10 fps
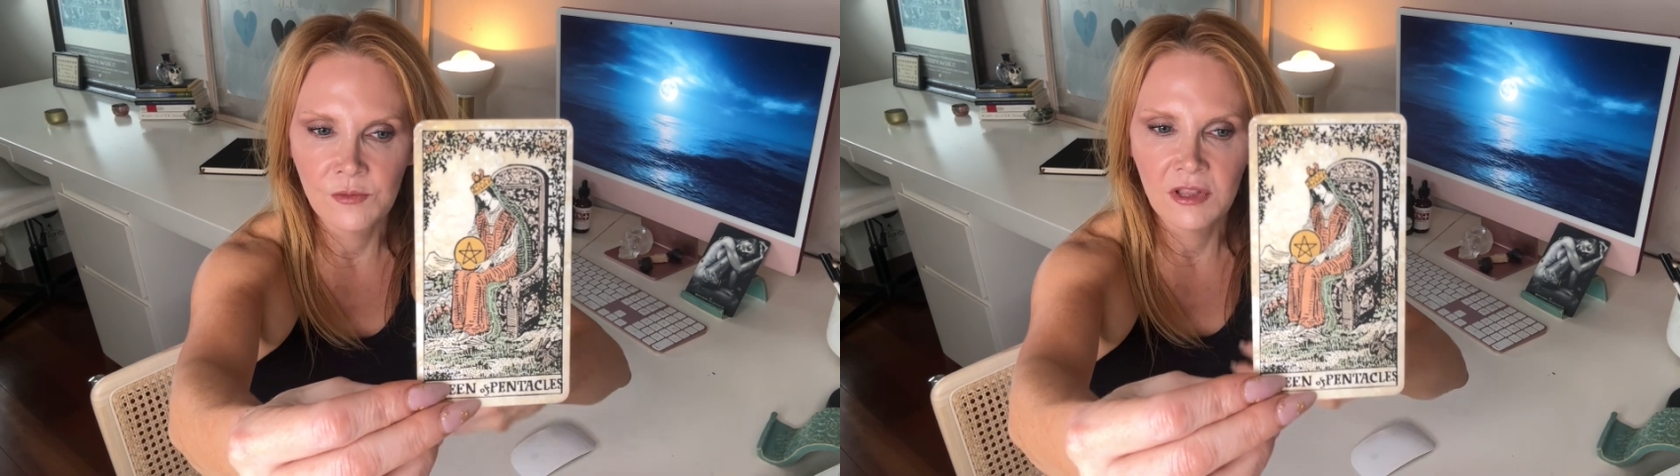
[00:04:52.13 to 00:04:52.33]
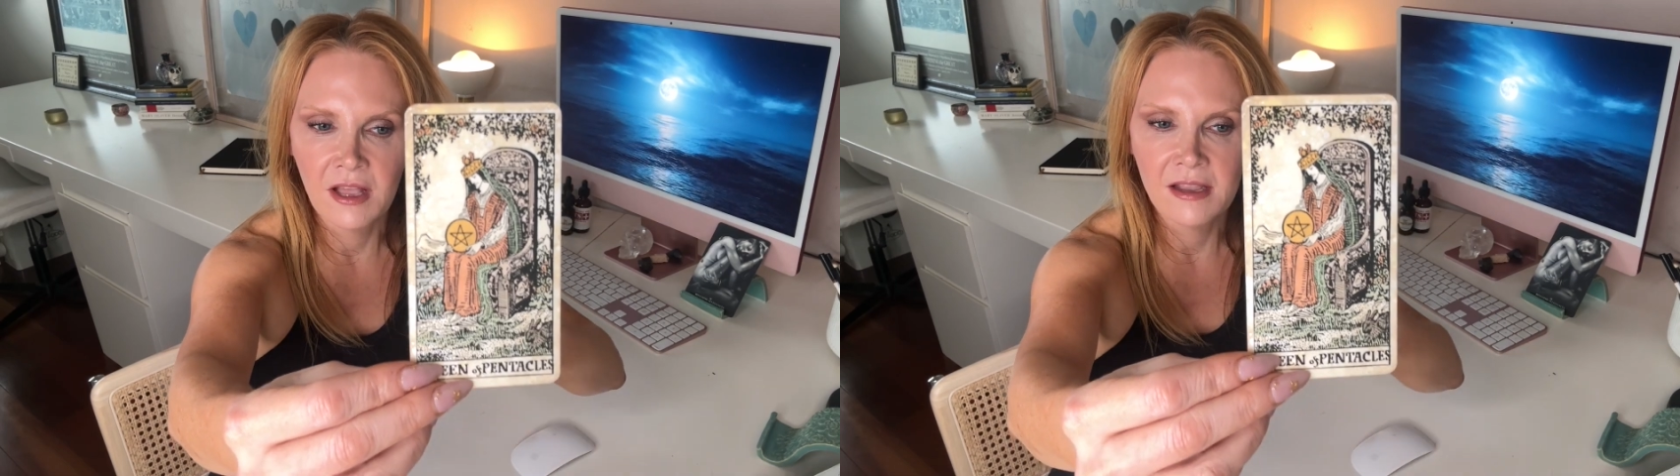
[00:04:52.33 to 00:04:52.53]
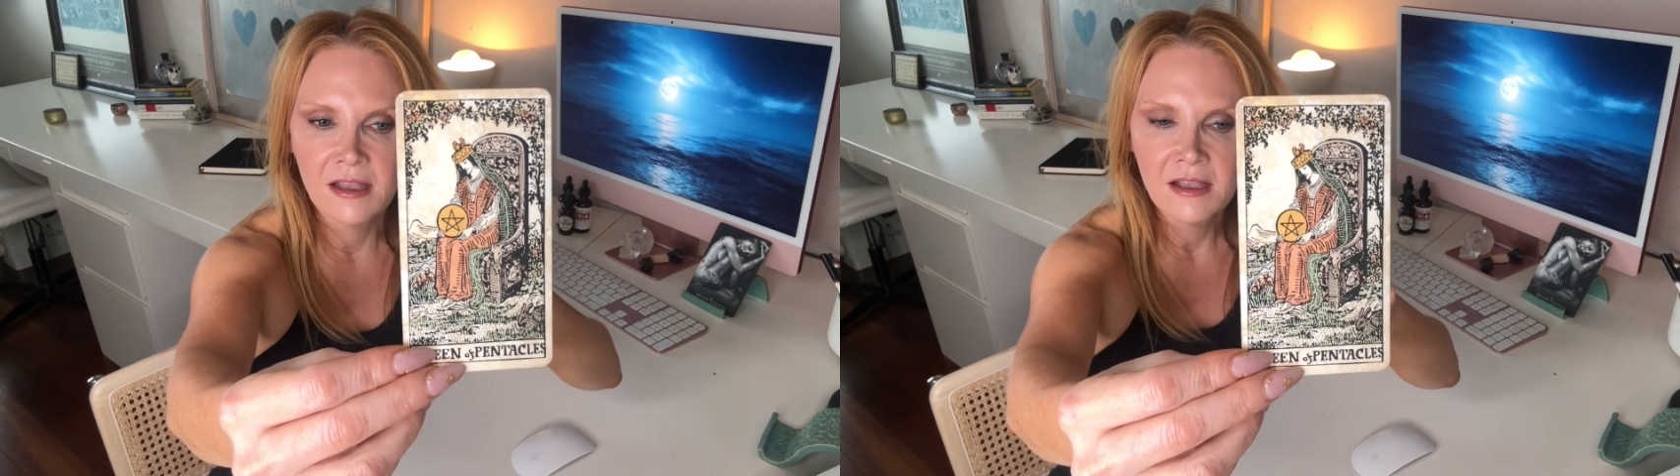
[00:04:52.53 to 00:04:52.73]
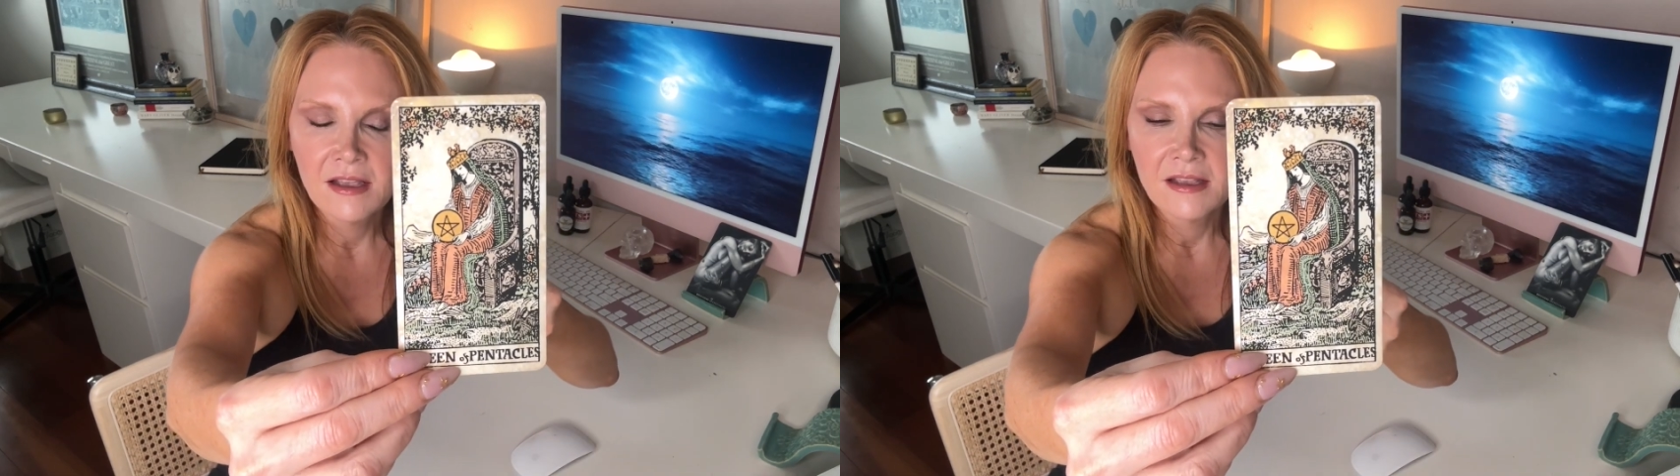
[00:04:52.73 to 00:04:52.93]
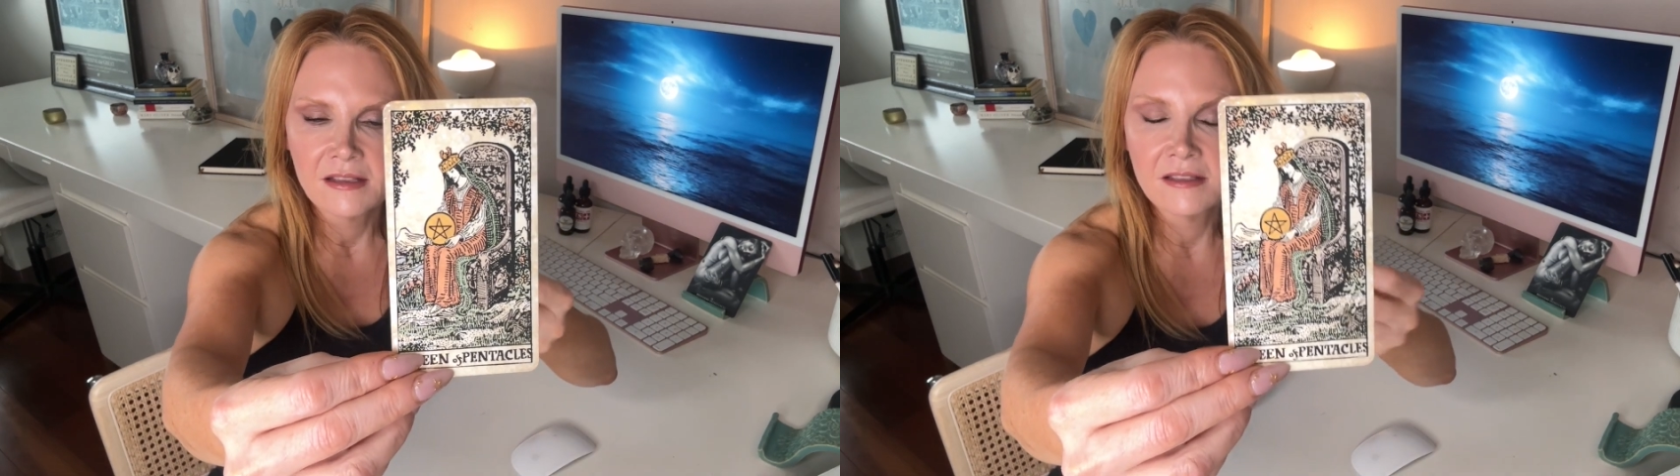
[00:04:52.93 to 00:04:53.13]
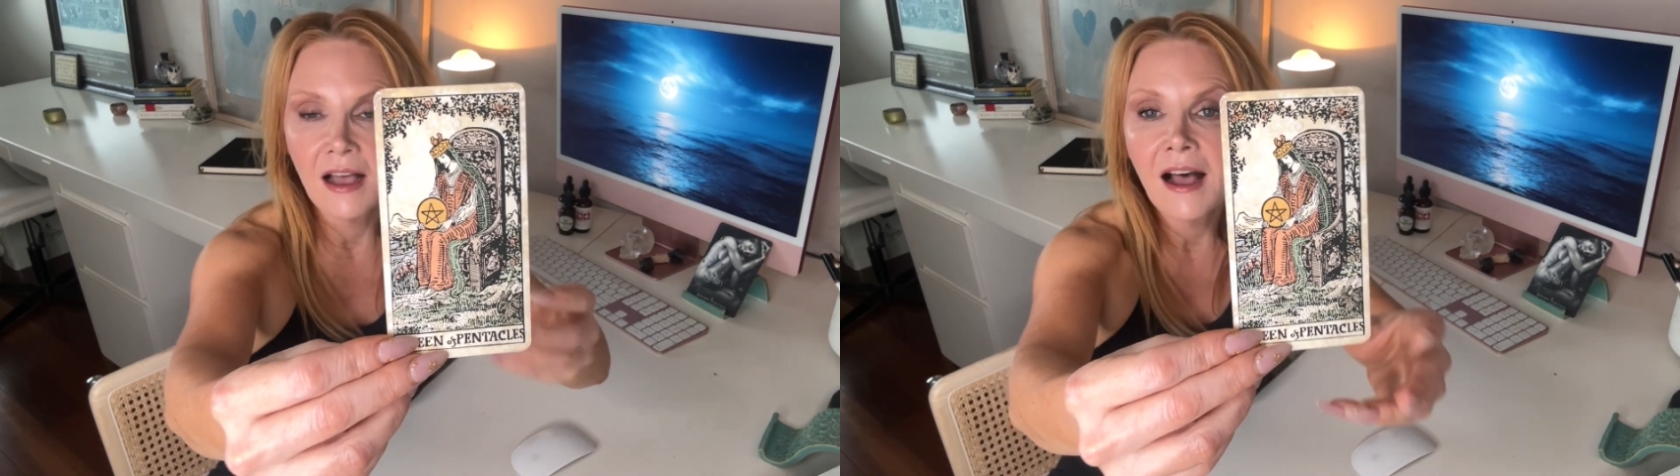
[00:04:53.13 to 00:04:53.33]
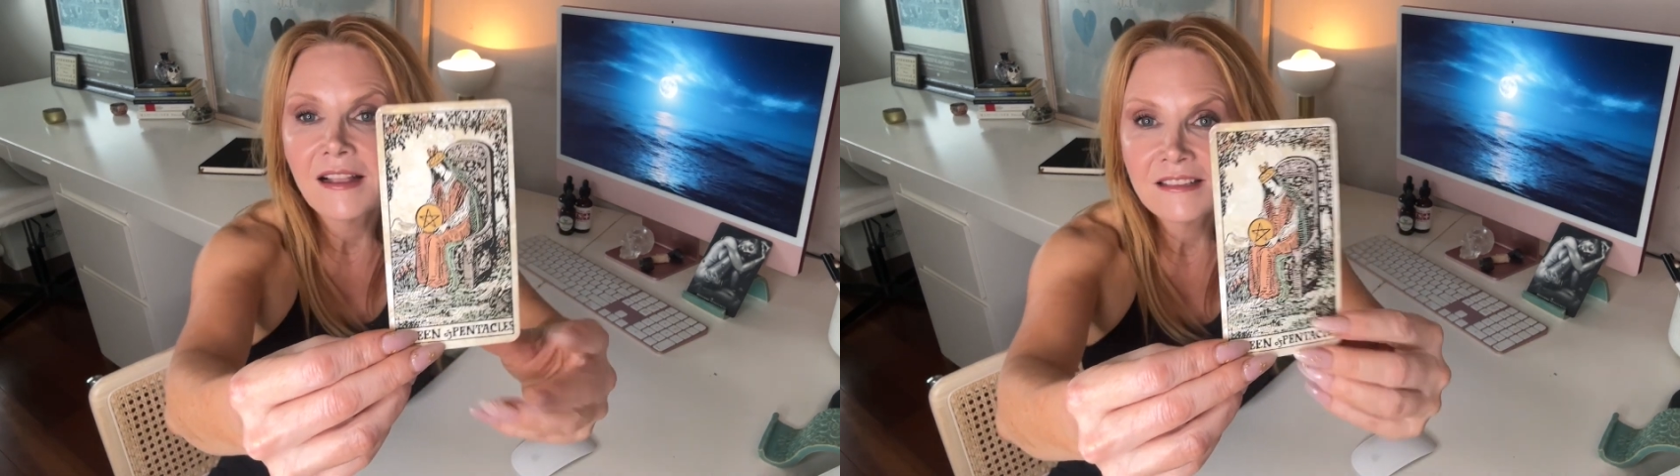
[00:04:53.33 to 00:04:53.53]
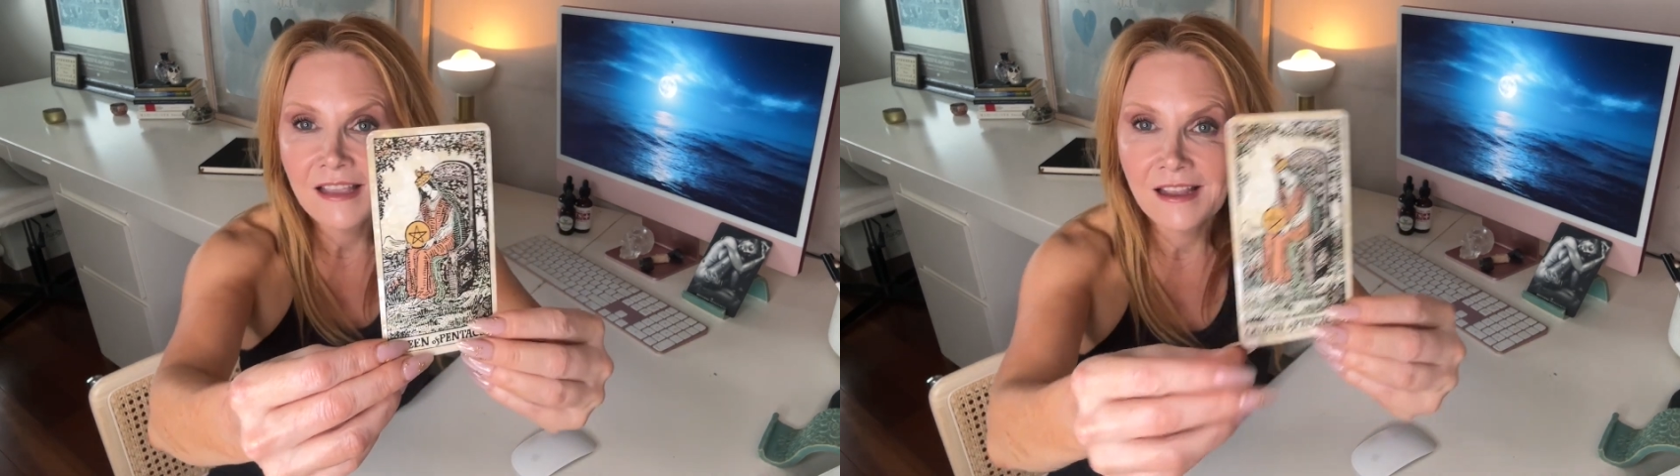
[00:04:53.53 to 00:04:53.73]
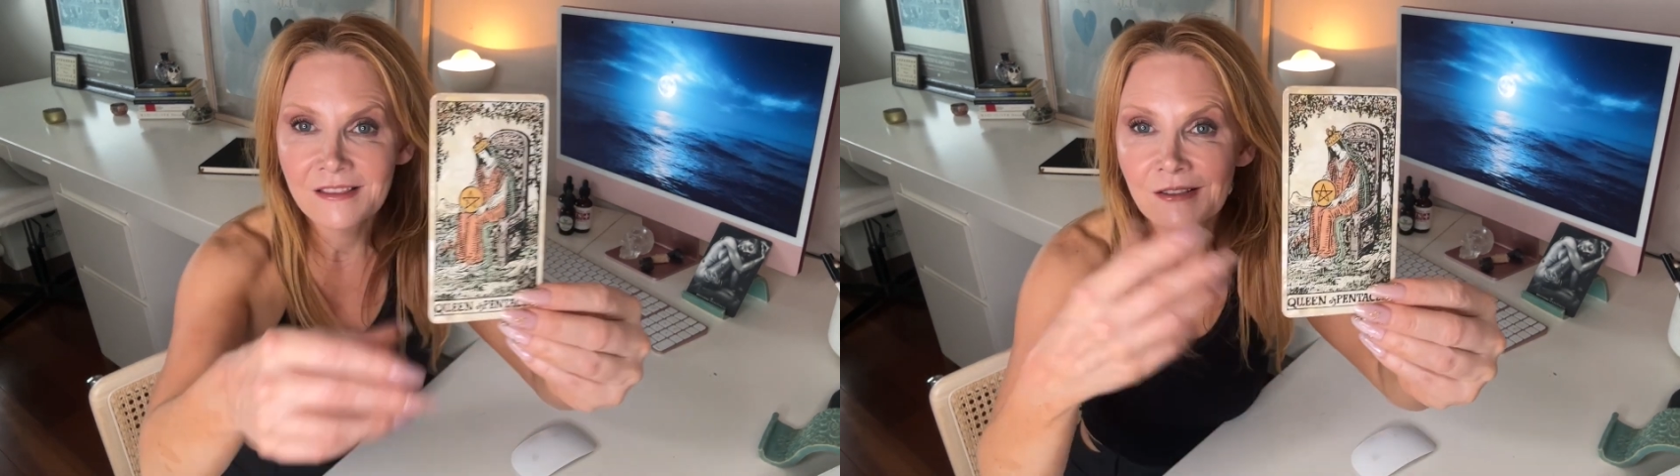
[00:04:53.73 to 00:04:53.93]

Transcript: Will I not take